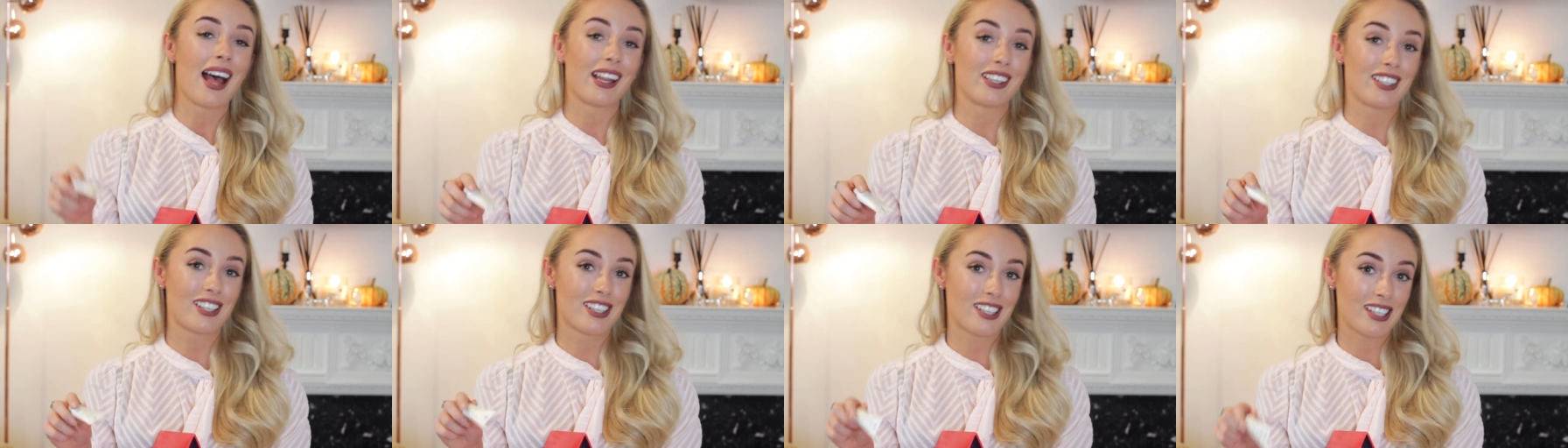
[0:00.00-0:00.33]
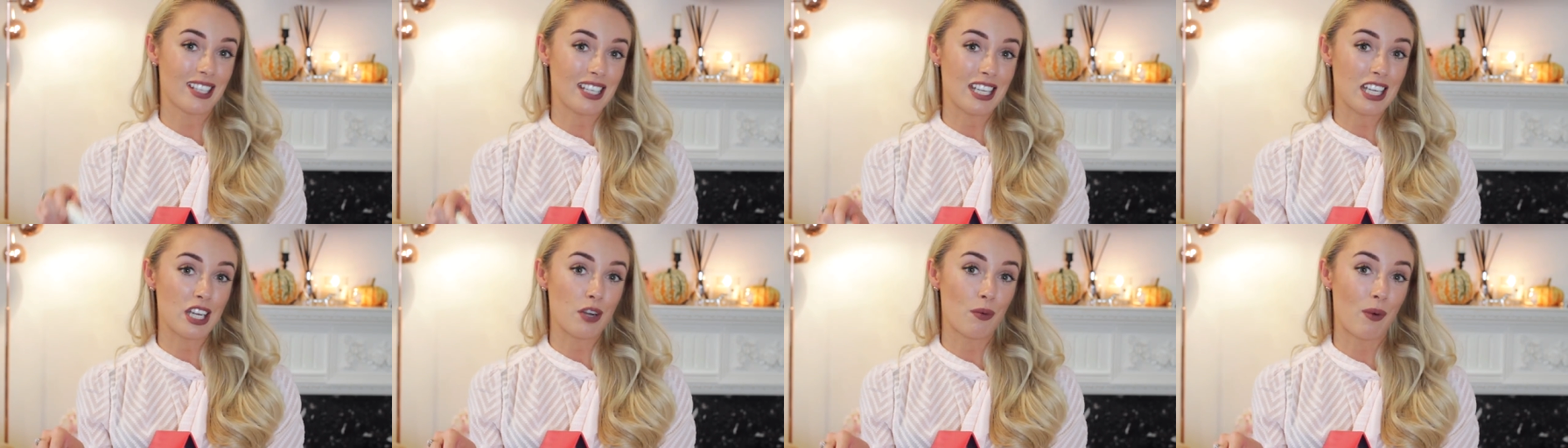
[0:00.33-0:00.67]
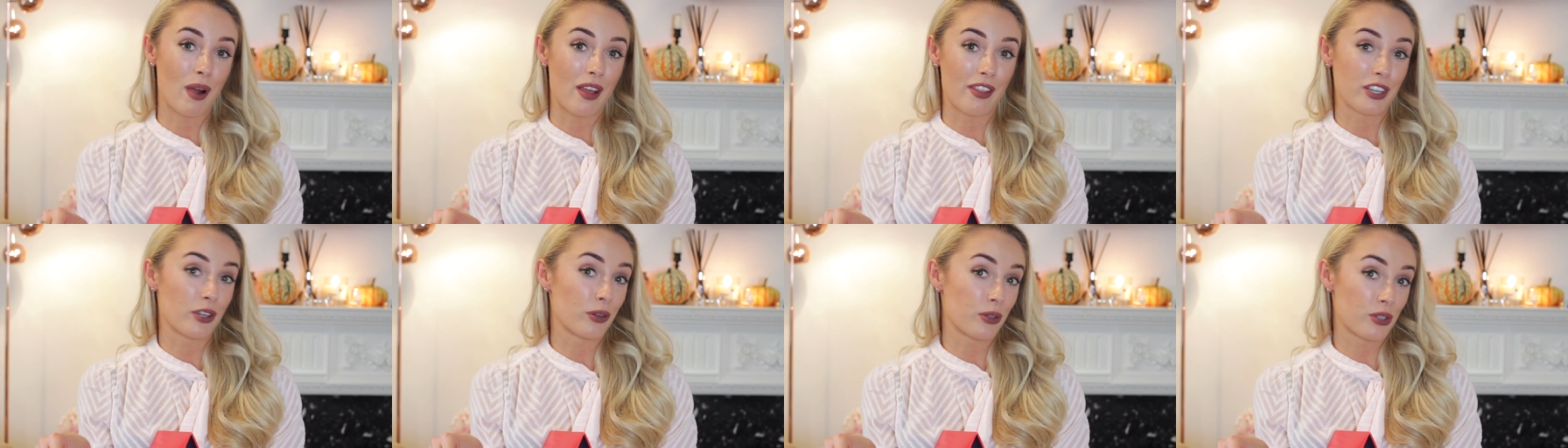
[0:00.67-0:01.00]
and see
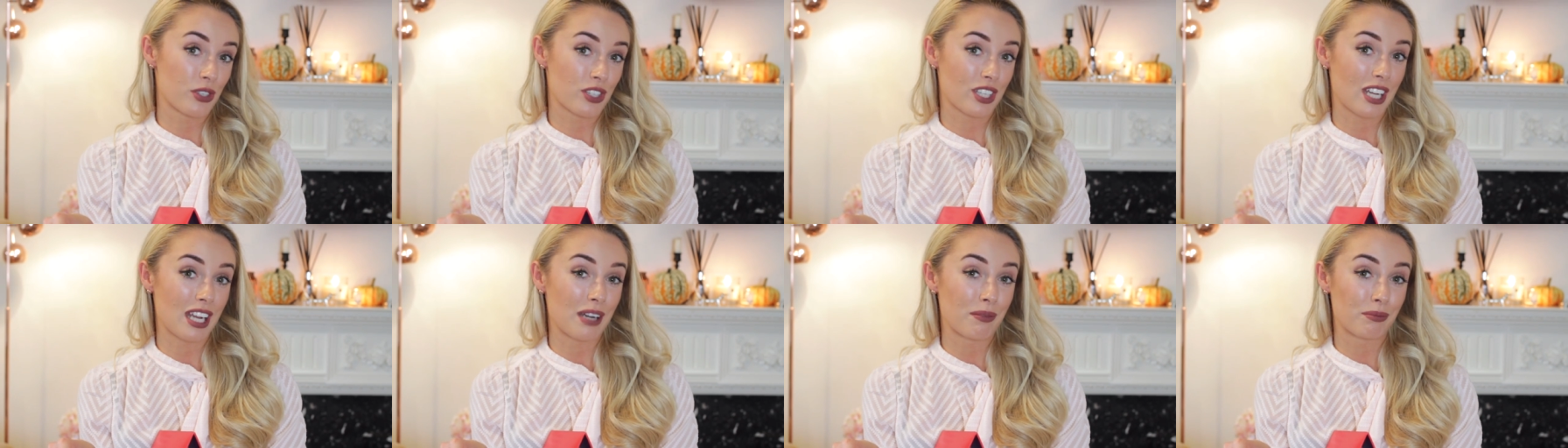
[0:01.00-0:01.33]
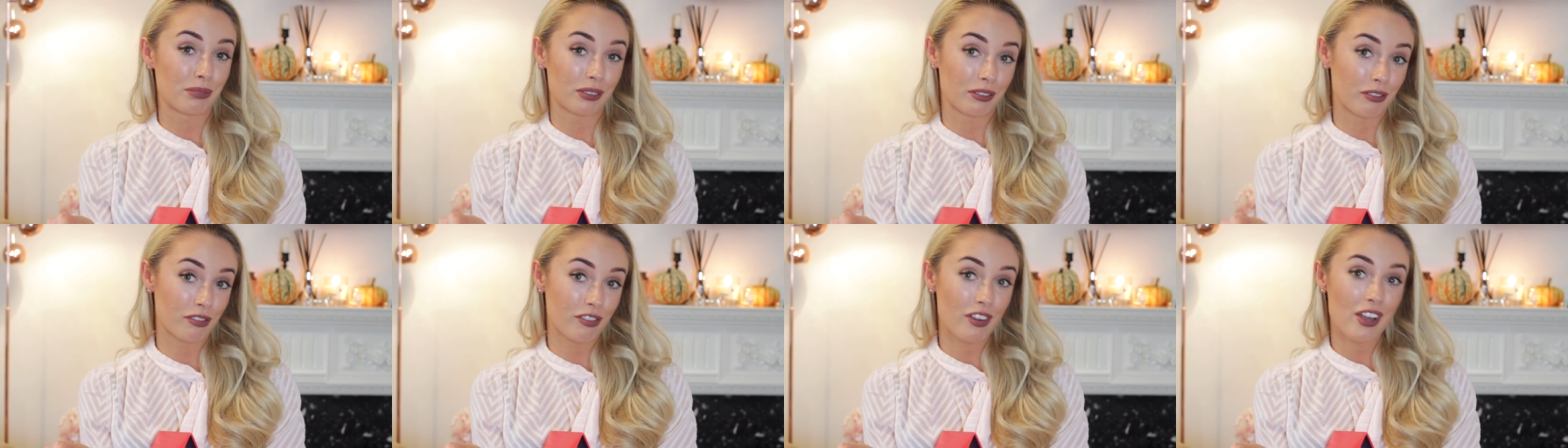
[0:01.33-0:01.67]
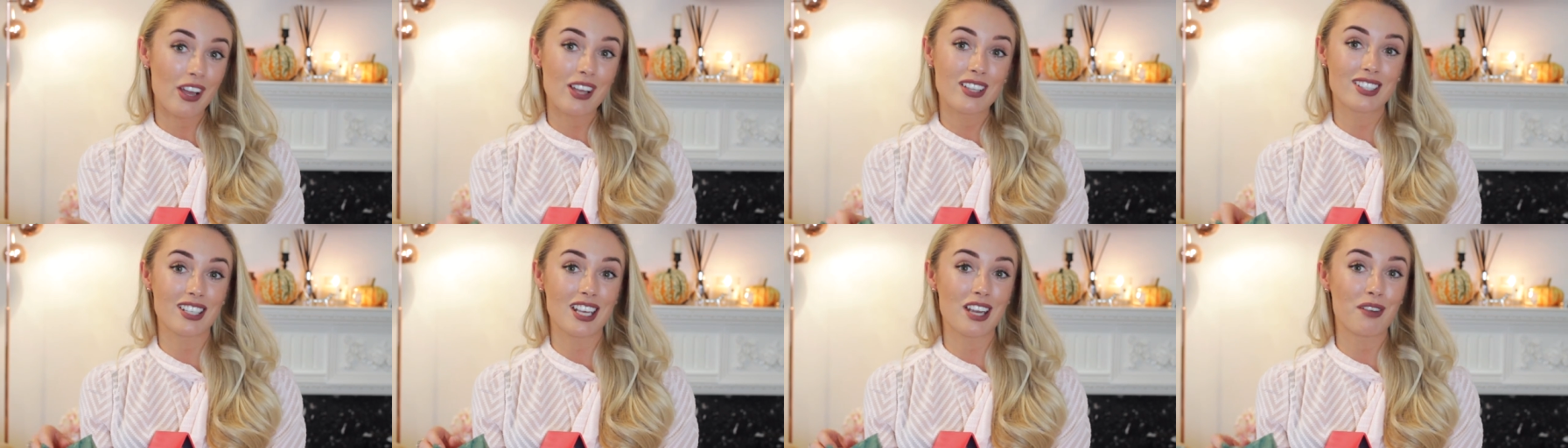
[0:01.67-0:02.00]
whether your skin
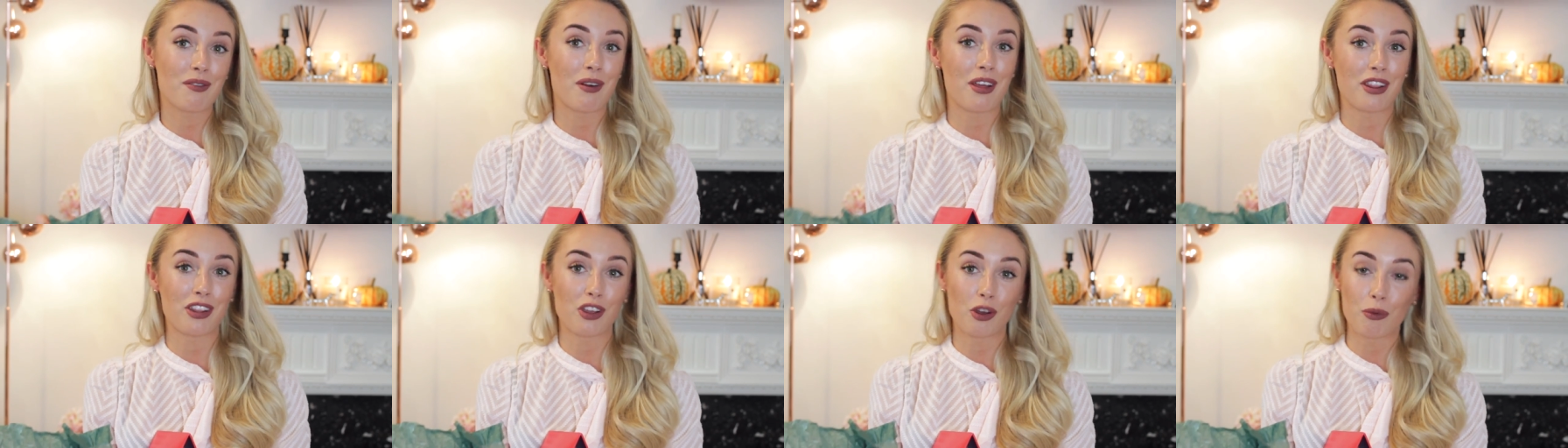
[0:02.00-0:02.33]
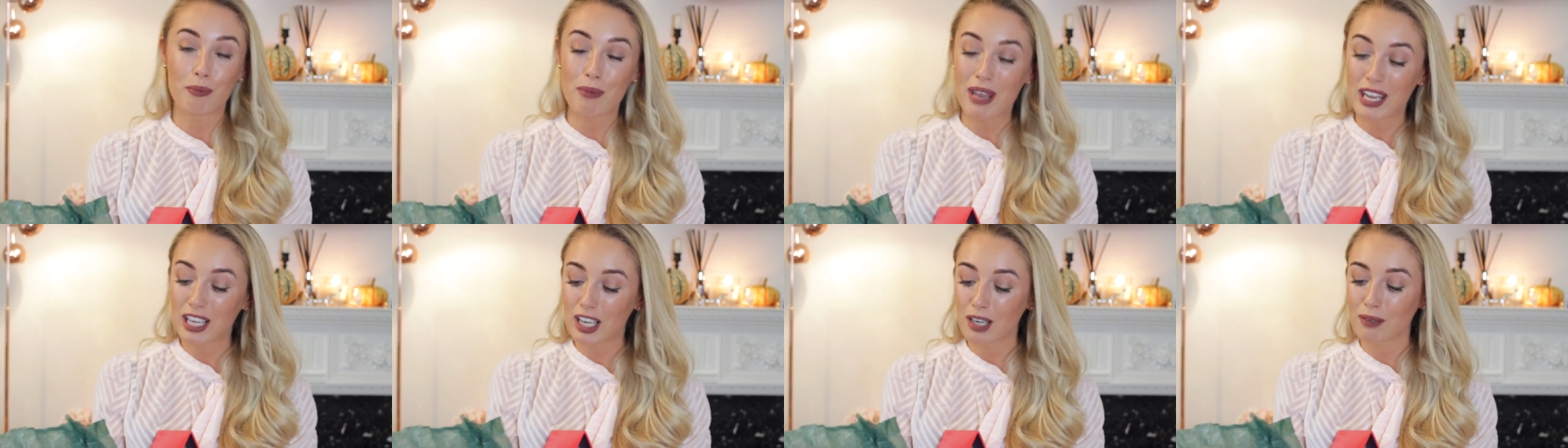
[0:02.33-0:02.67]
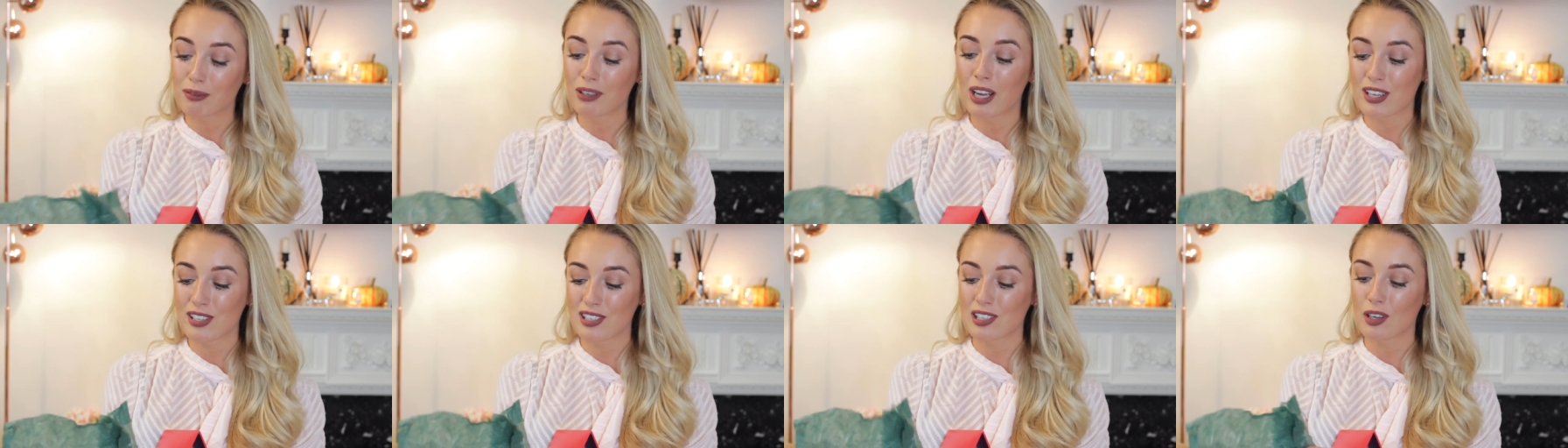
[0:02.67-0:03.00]
prefers it, whether your
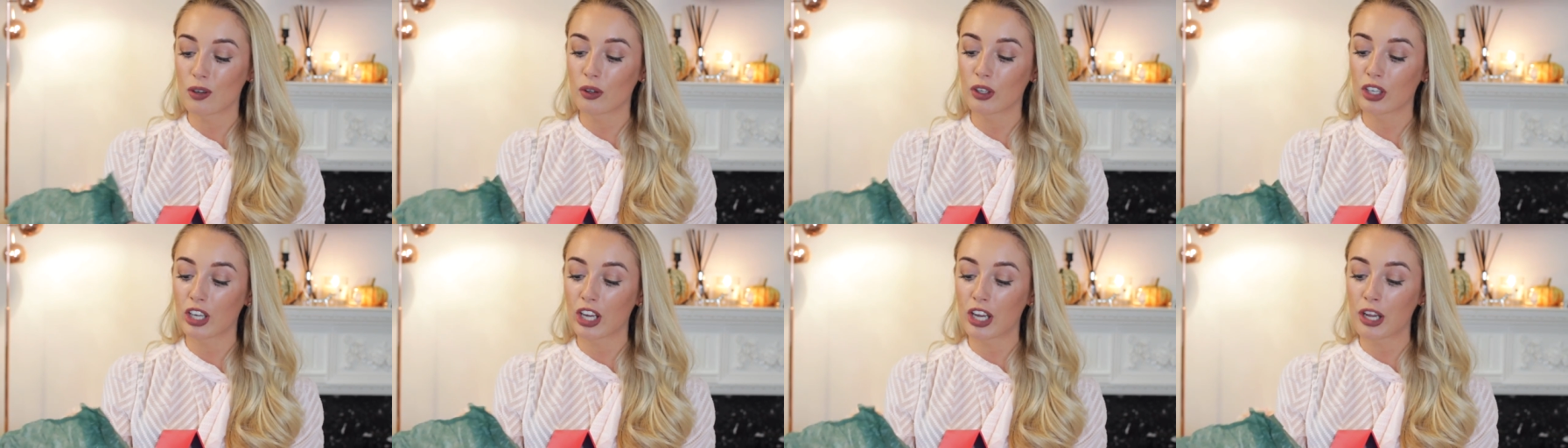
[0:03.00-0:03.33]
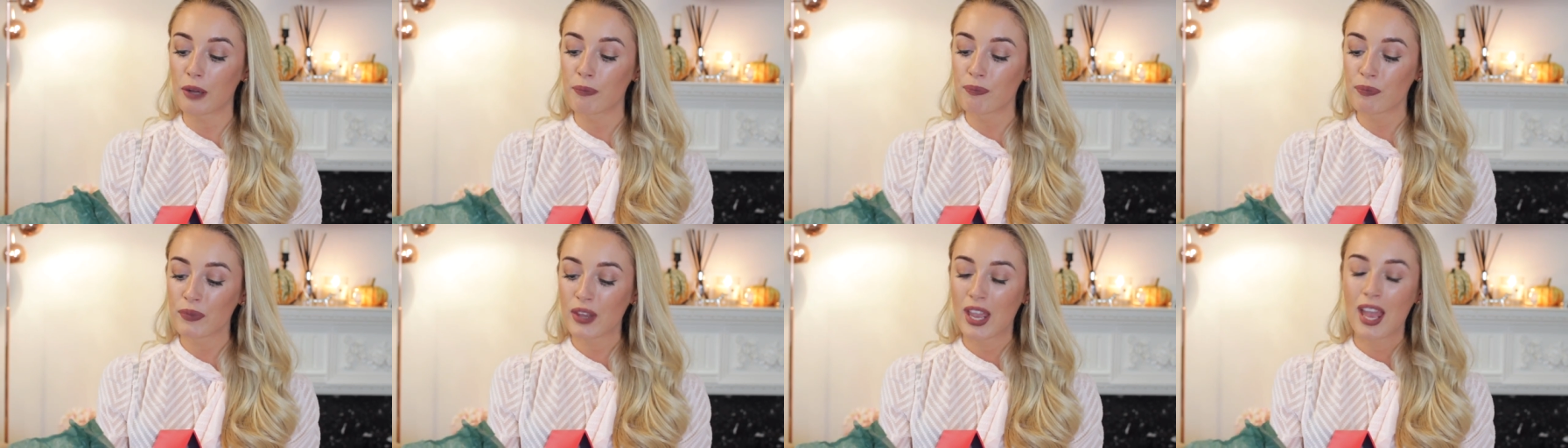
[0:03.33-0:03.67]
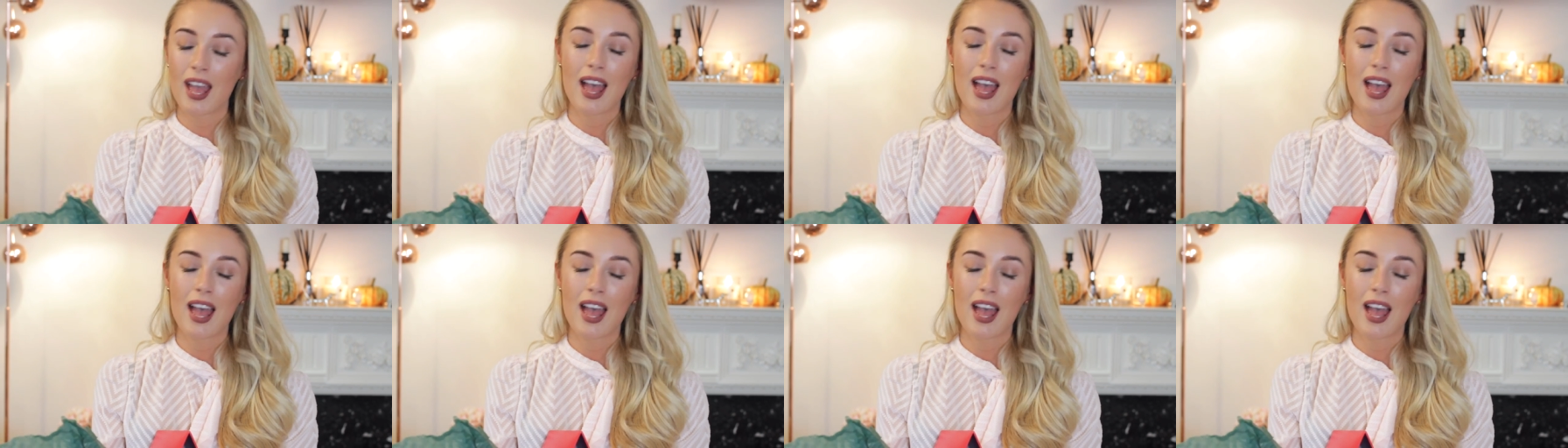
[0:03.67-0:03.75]
makeup lasts longer.